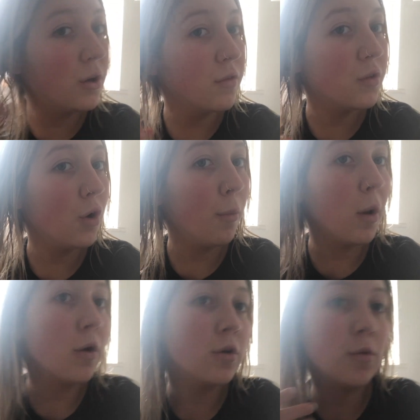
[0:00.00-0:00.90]
of still
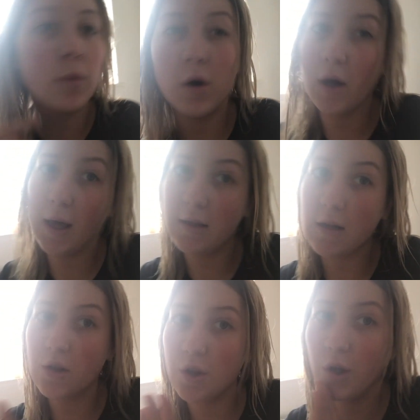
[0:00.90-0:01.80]
blonde, but it's
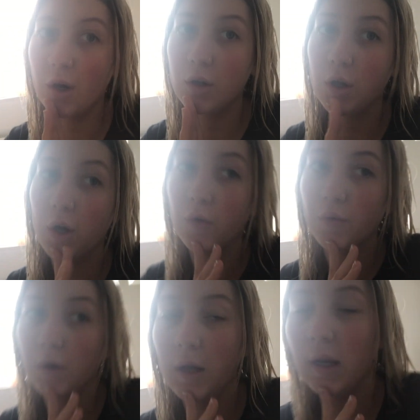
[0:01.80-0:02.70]
actually gone like
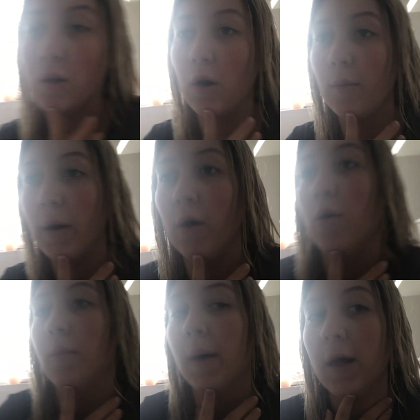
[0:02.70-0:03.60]
really dark brown
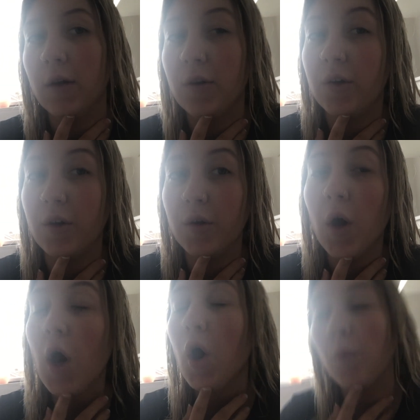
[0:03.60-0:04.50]
compared to
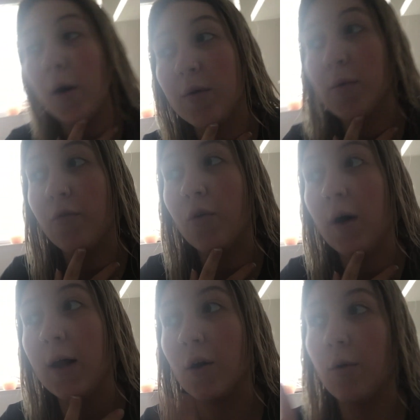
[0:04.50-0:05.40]
what it was before, and I